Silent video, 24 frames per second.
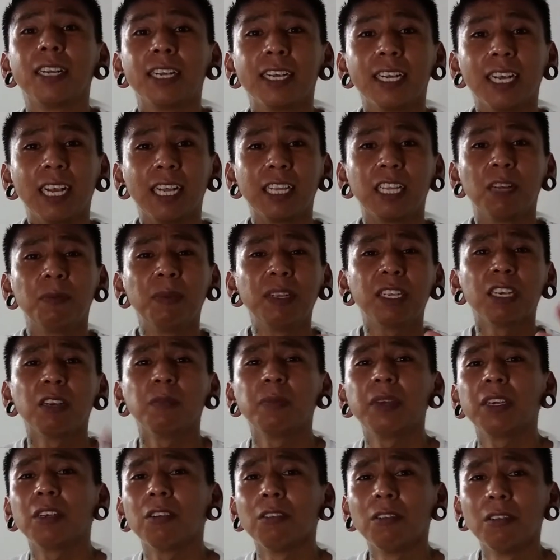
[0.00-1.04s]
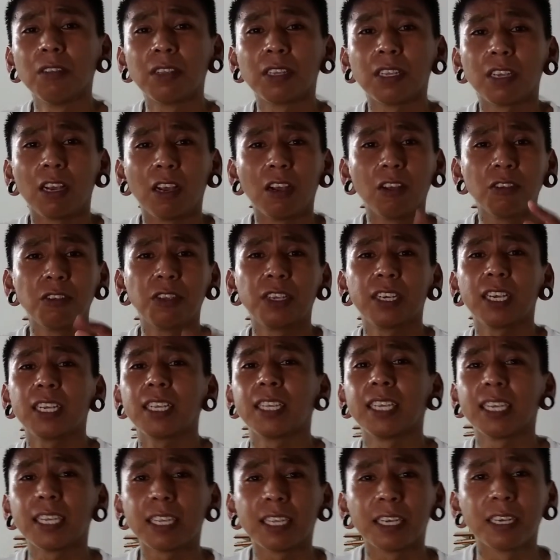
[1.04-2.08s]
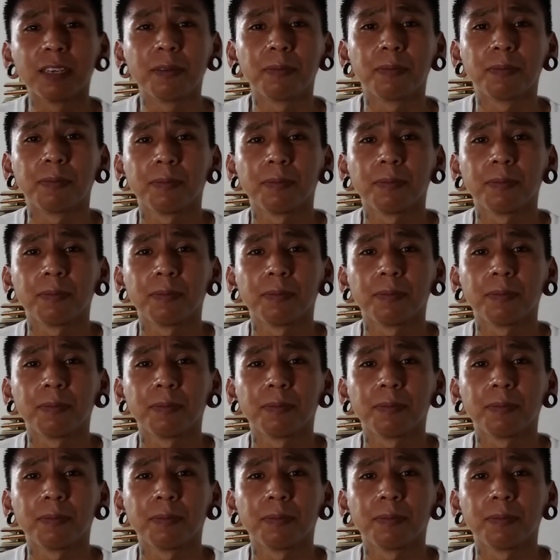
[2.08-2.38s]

And let me tell you, amigos, I'll see you guys next time.